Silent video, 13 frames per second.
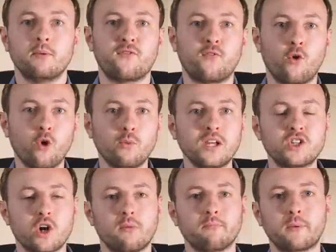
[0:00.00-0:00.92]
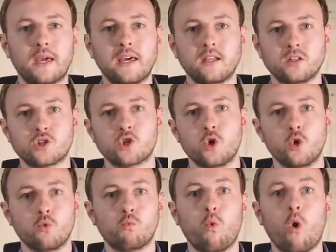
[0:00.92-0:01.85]
Before we jump
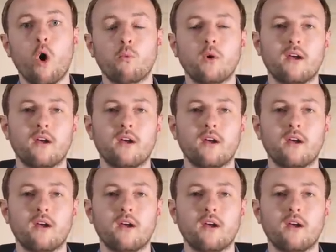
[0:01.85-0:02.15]
into what